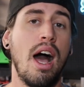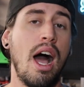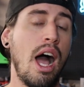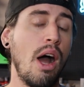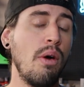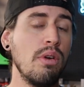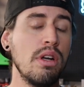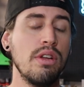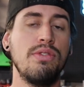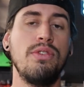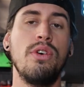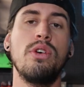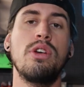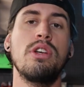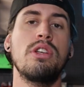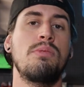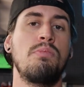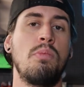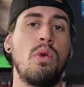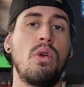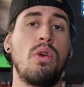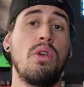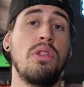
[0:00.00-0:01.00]
I want to
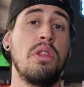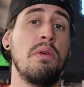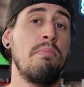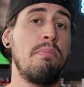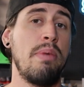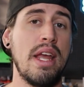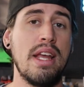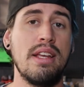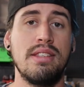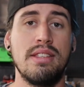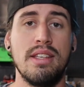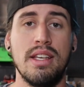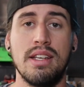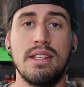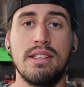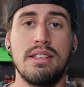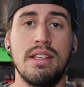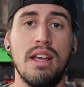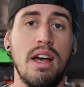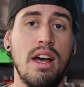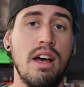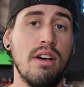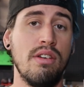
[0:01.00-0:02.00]
focus more on the
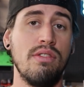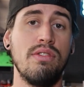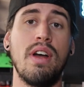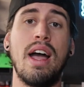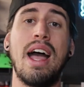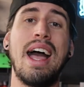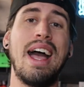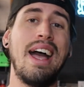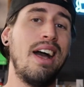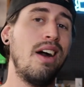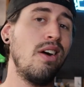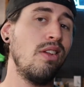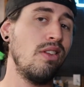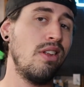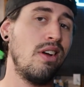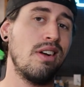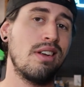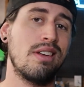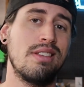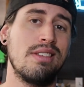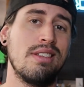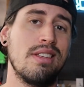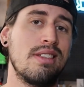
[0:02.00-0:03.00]
basics of how
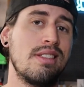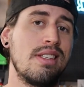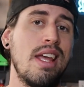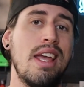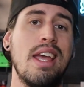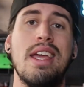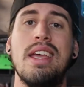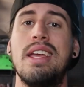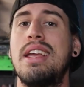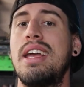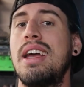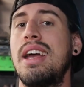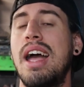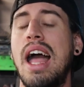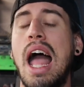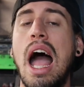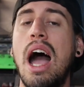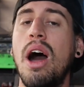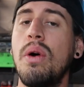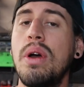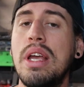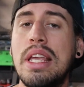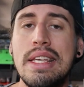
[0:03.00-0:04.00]
long does this take,
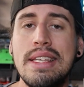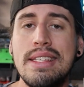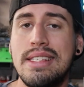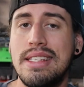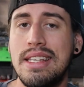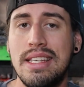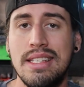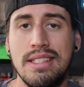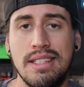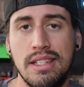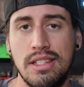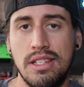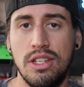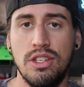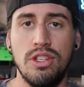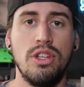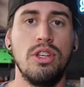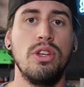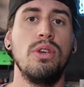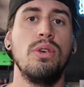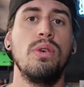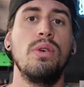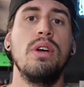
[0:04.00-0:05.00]
how easy is it to
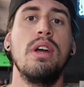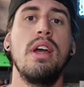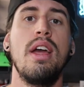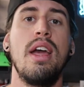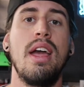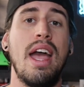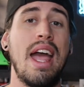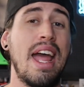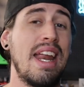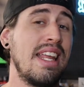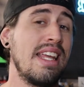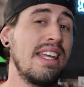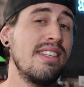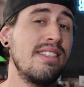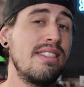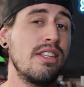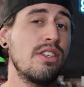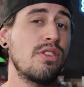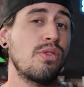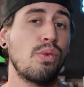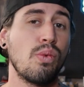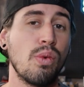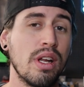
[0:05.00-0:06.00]
do, and is
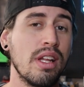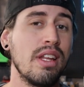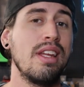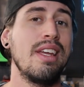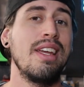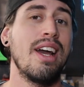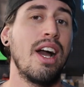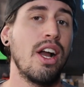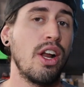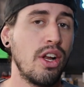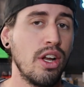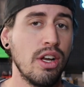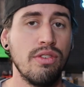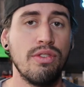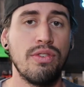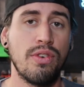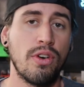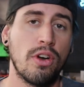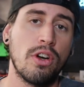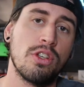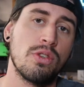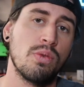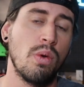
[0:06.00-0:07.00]
this really a good
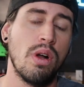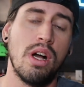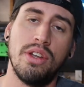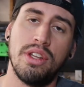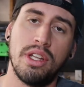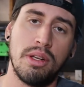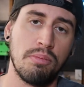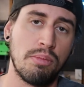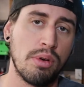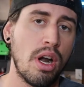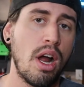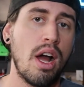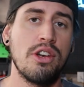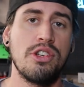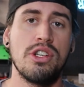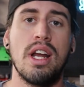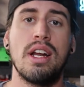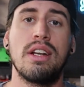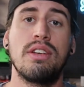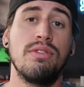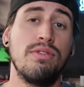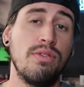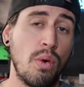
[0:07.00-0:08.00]
first welding
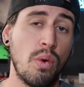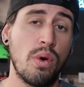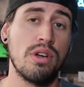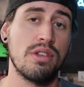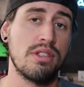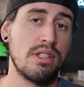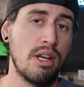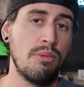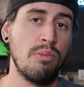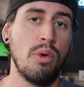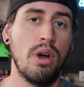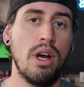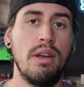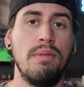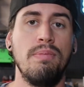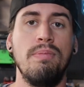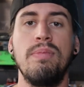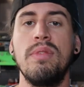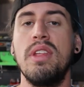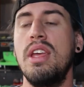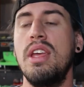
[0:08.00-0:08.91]
project for someone?